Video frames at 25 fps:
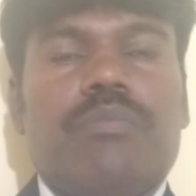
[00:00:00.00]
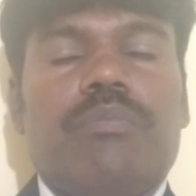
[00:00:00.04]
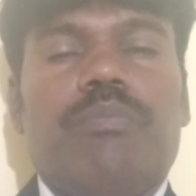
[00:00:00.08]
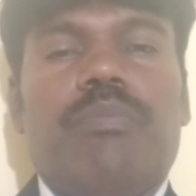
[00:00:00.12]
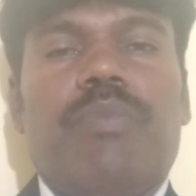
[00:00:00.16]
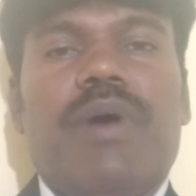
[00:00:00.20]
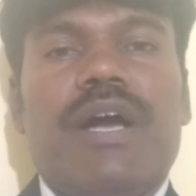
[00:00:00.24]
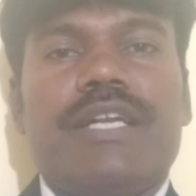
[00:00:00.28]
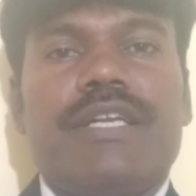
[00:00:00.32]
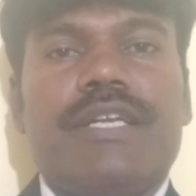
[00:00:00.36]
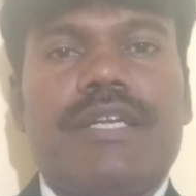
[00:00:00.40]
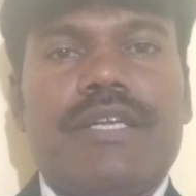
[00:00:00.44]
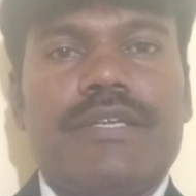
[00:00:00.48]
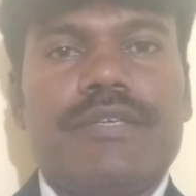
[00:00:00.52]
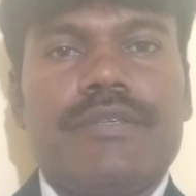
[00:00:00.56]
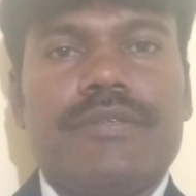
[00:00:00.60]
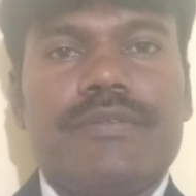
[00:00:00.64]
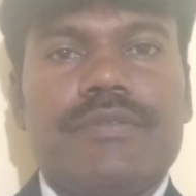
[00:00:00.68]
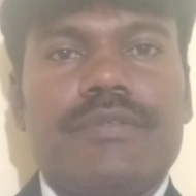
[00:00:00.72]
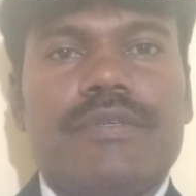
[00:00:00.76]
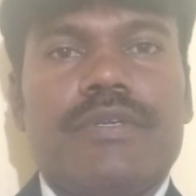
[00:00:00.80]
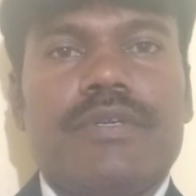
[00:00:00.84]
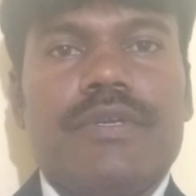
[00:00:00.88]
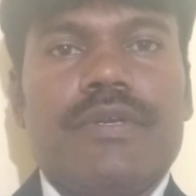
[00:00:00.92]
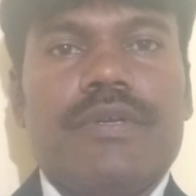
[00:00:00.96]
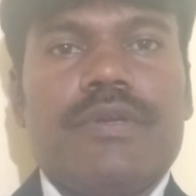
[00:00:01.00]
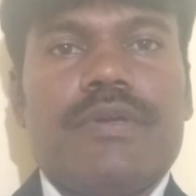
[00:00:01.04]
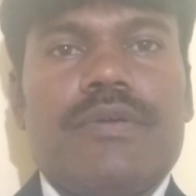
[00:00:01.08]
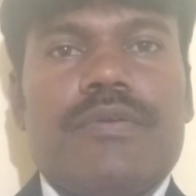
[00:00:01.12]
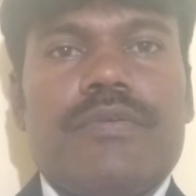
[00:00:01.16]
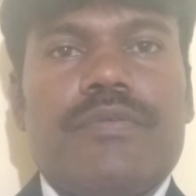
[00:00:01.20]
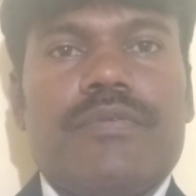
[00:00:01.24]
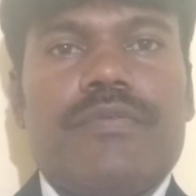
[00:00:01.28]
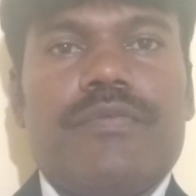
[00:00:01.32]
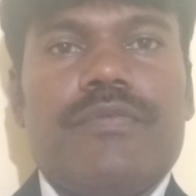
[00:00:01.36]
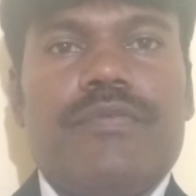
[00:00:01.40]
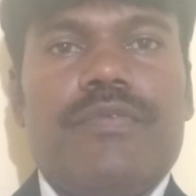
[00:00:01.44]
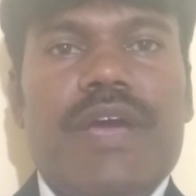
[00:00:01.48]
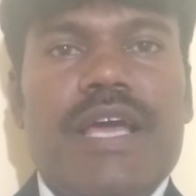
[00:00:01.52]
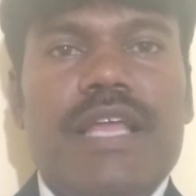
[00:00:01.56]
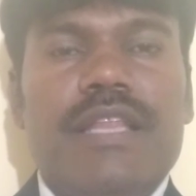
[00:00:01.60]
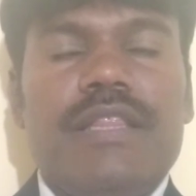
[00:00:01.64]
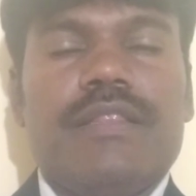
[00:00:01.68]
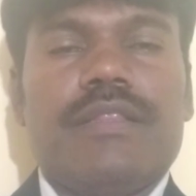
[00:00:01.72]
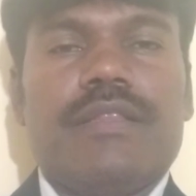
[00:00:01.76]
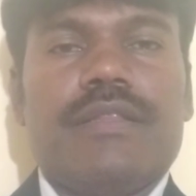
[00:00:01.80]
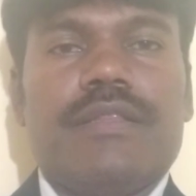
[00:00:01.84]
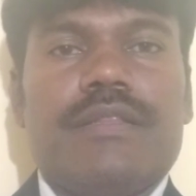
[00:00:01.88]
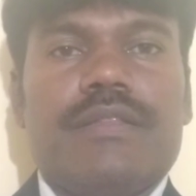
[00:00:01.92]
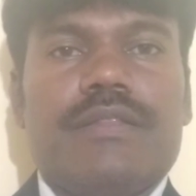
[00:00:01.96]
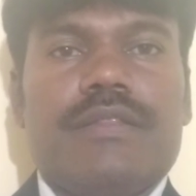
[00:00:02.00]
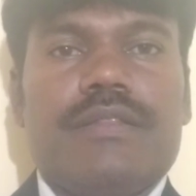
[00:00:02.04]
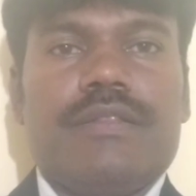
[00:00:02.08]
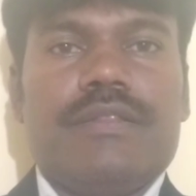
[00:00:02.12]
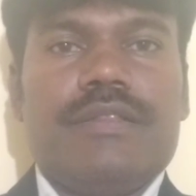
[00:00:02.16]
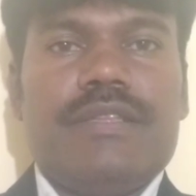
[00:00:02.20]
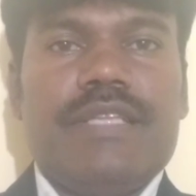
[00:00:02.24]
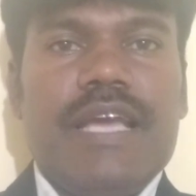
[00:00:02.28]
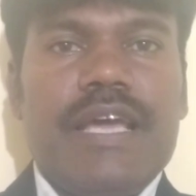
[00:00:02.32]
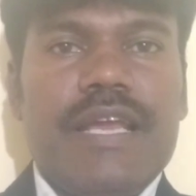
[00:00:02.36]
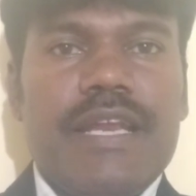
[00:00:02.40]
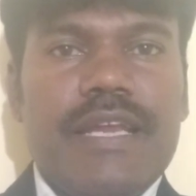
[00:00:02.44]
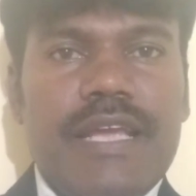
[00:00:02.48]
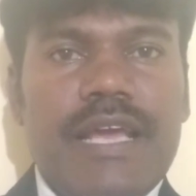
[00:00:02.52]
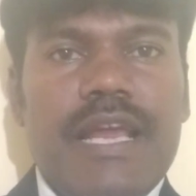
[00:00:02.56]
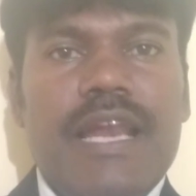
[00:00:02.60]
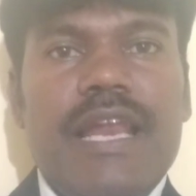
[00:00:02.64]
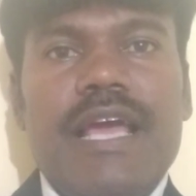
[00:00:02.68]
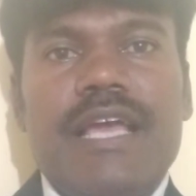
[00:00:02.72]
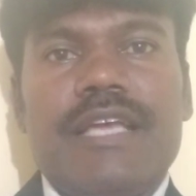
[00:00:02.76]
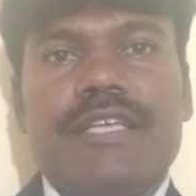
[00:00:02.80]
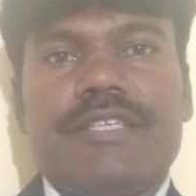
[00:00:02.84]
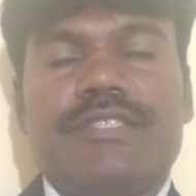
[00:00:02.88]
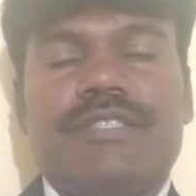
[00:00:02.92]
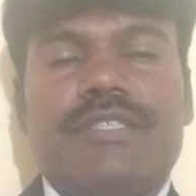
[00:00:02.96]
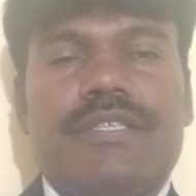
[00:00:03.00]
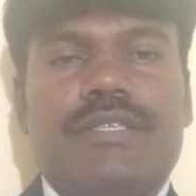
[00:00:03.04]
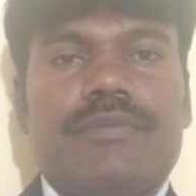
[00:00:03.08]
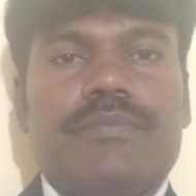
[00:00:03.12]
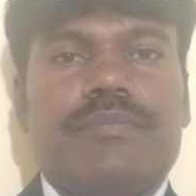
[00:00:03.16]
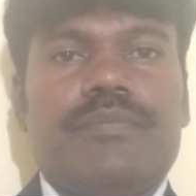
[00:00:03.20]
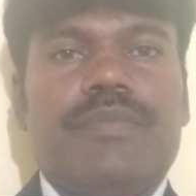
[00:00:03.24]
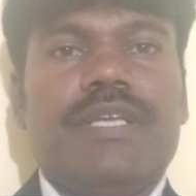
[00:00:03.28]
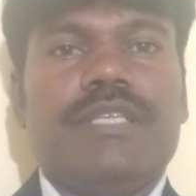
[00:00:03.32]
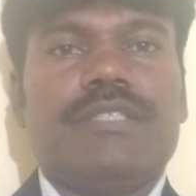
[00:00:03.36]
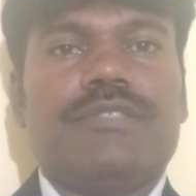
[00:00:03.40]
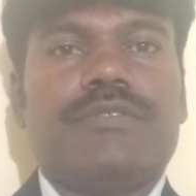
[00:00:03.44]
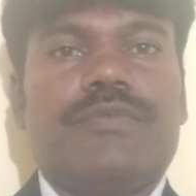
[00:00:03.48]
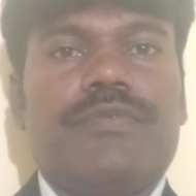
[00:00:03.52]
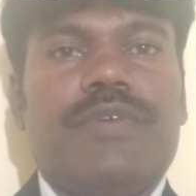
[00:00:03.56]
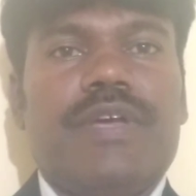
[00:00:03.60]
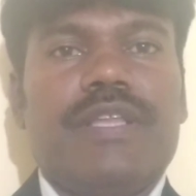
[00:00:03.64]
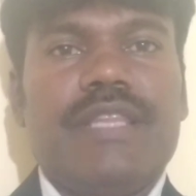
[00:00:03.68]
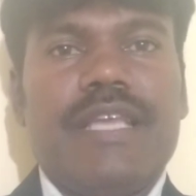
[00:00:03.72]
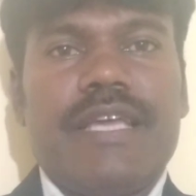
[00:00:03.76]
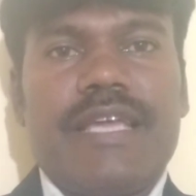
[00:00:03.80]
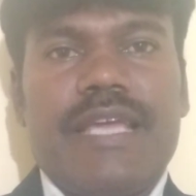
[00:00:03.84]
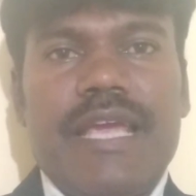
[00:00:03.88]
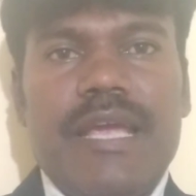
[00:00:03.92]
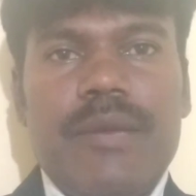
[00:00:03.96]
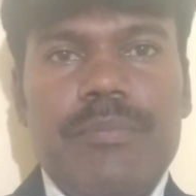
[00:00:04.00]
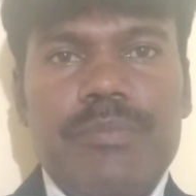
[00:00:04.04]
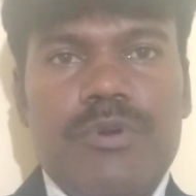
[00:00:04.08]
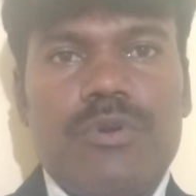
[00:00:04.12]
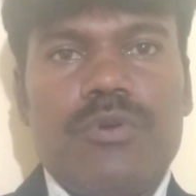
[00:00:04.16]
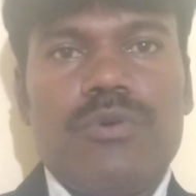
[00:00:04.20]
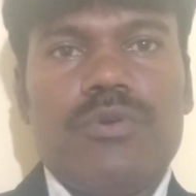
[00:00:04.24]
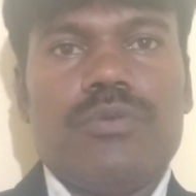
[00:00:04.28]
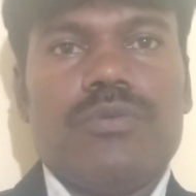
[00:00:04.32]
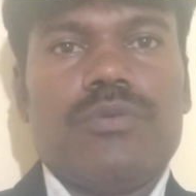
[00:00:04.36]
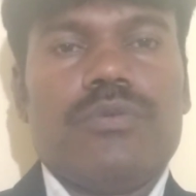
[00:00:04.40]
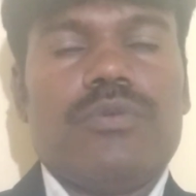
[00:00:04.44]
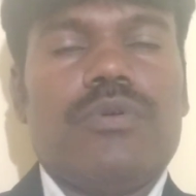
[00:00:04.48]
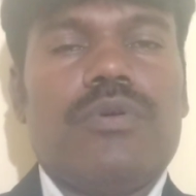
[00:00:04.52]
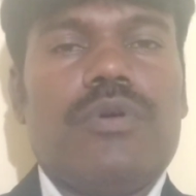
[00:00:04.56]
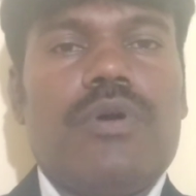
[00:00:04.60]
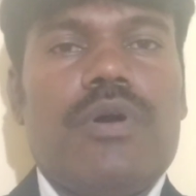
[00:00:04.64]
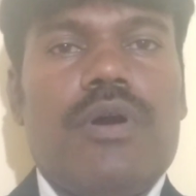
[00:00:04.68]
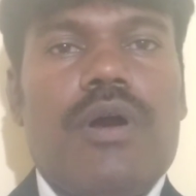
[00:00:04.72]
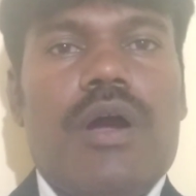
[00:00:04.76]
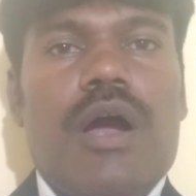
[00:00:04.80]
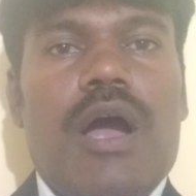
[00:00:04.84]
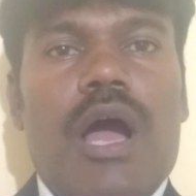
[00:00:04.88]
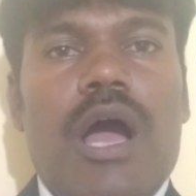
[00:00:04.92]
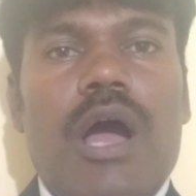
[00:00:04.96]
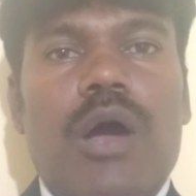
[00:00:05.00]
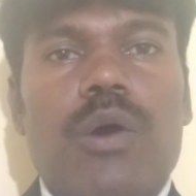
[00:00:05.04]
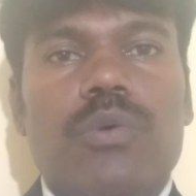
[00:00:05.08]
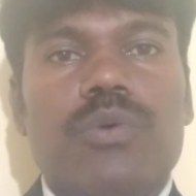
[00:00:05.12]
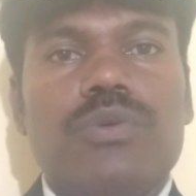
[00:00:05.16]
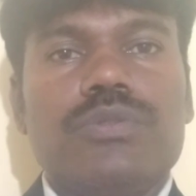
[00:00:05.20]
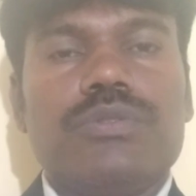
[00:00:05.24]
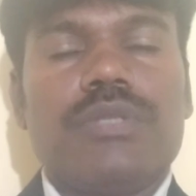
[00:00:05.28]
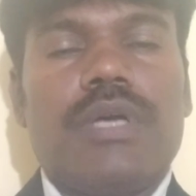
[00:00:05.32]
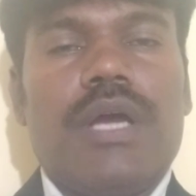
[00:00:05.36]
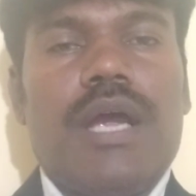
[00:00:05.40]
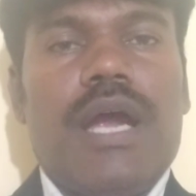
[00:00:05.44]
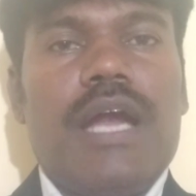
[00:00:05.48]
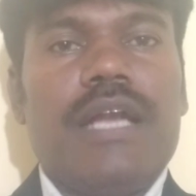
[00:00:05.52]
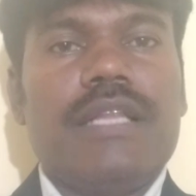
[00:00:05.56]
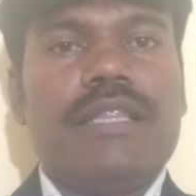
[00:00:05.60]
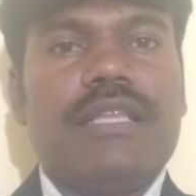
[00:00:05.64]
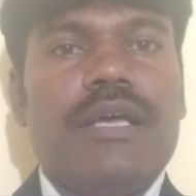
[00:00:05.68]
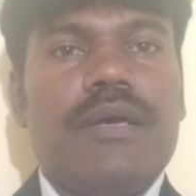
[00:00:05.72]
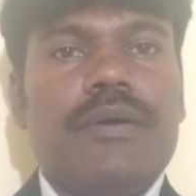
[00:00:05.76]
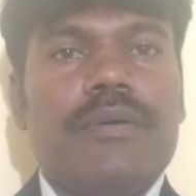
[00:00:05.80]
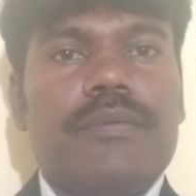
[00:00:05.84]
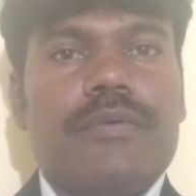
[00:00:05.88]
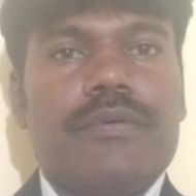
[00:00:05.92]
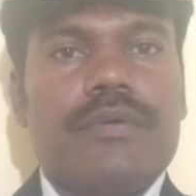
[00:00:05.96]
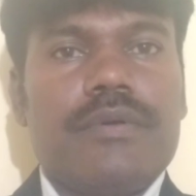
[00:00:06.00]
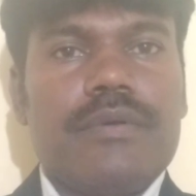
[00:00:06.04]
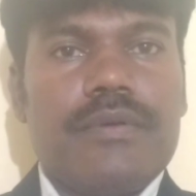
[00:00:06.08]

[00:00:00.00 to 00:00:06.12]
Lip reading: but when they realized, means when they came to house and they